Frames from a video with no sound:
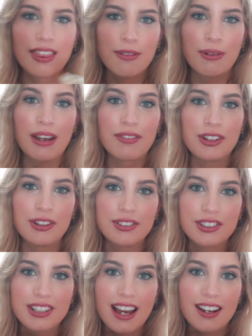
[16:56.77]
we have a new
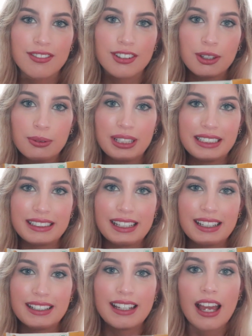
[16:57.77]
snack for the
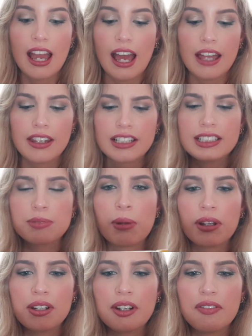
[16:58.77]
weekday. And it's
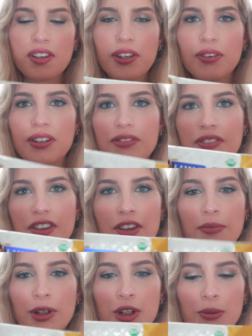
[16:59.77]
small enough that you can fit
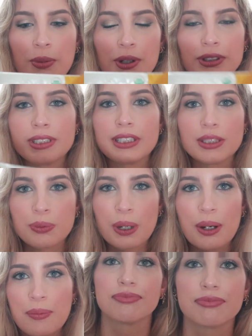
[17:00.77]
them in your purse as
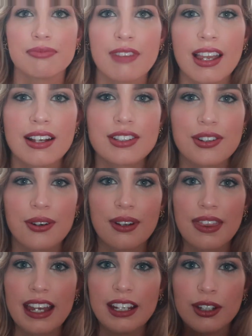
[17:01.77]
well.
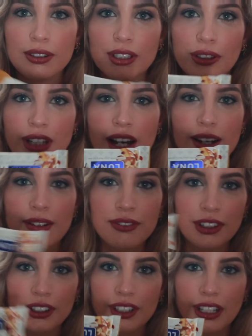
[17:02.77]
So thank you, Luna,
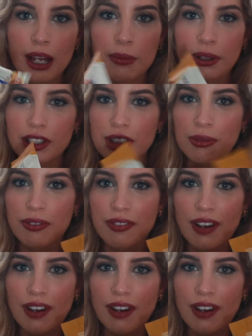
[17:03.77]
for your collaboration with